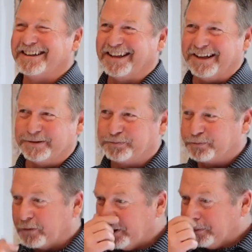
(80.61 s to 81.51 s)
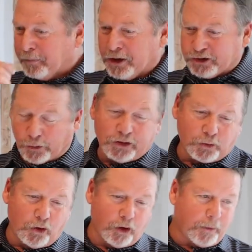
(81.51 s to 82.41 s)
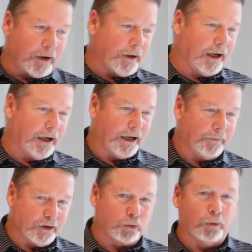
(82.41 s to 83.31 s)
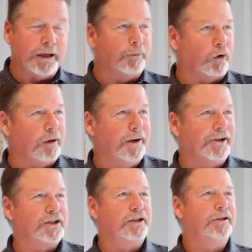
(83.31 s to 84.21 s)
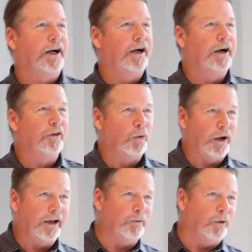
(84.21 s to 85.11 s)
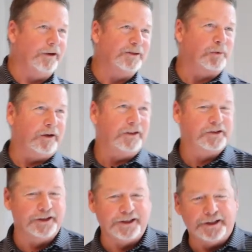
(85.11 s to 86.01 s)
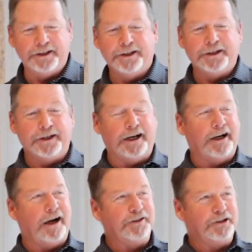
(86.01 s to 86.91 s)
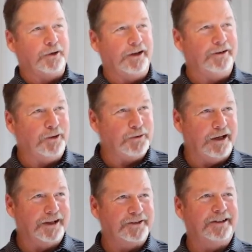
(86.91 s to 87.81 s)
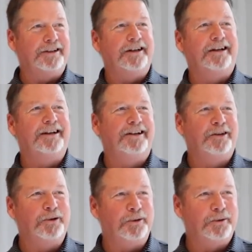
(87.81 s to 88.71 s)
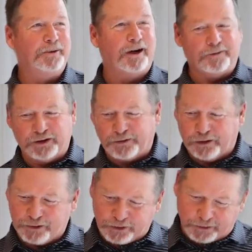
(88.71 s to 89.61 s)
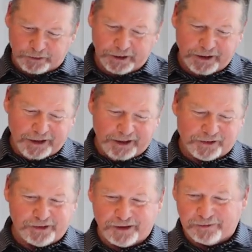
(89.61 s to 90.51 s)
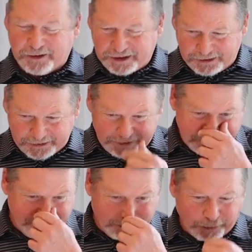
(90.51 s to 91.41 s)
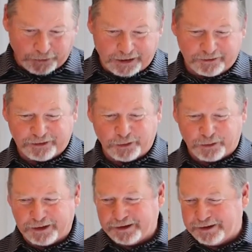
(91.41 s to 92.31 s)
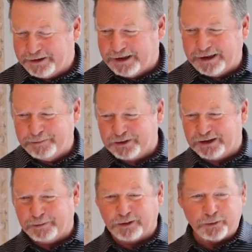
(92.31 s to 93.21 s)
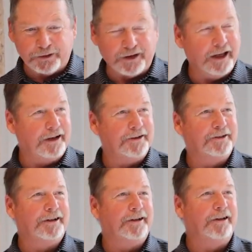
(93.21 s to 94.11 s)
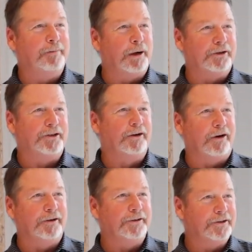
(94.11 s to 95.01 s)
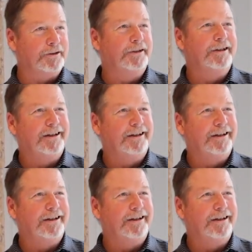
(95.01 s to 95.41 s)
you go. So this room, this will be pretty much the way it was previously. Obviously, you're getting new desk and new office furniture. Instead of the parquet flooring, similar to what they had at Boston Gardens,